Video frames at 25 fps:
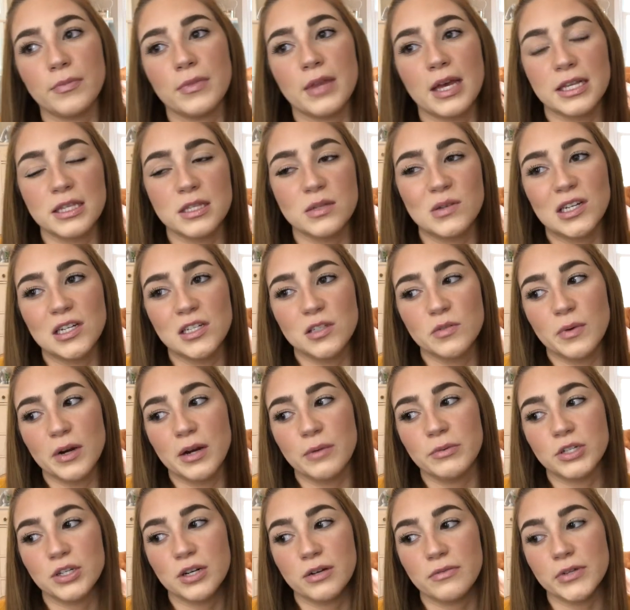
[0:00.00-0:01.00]
that setting
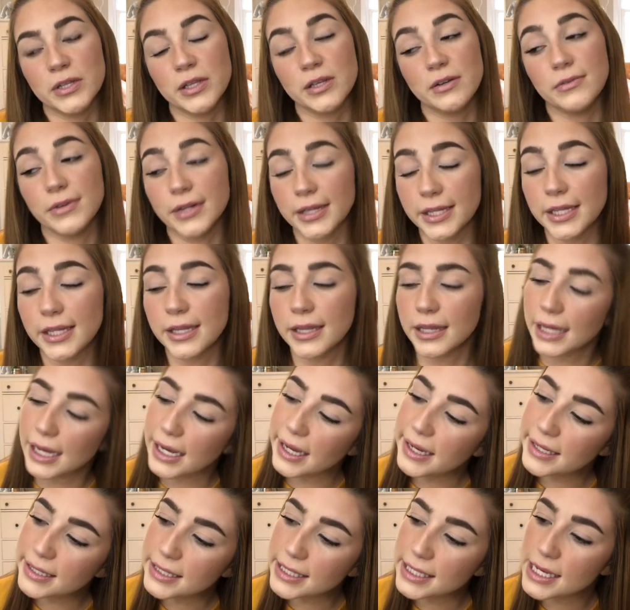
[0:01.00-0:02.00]
spray, which I really
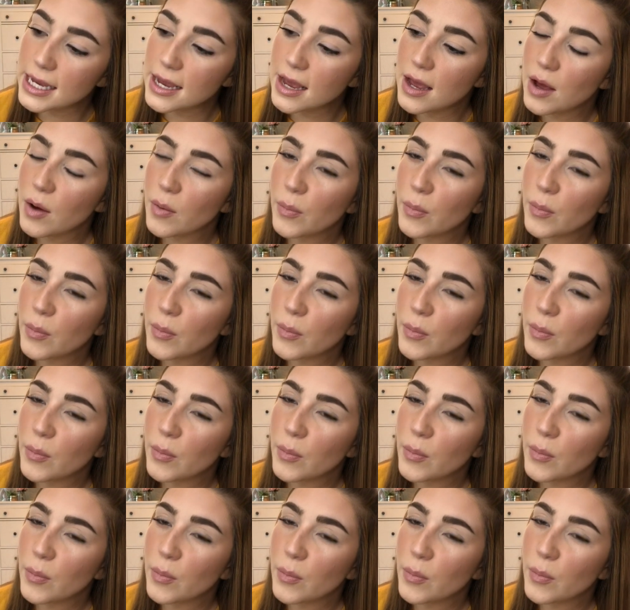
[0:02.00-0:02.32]
liked,